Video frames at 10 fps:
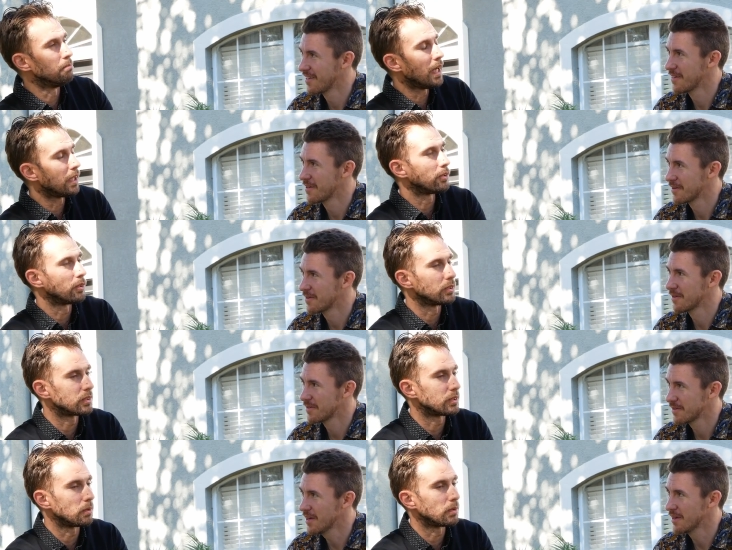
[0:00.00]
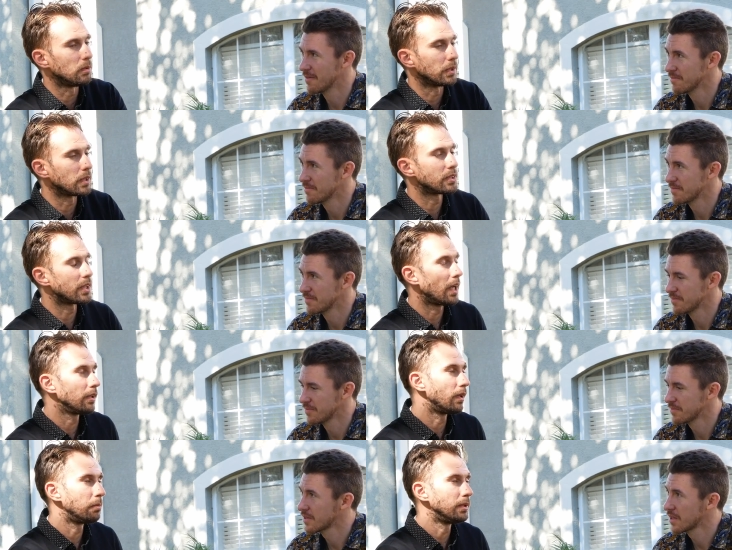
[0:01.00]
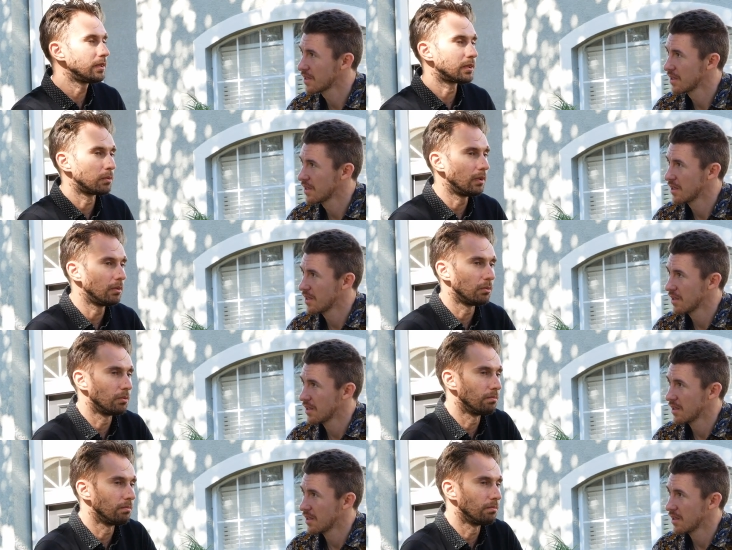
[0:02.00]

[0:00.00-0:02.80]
Speaker 1: mentors, so-called, because Tony Robbins, well,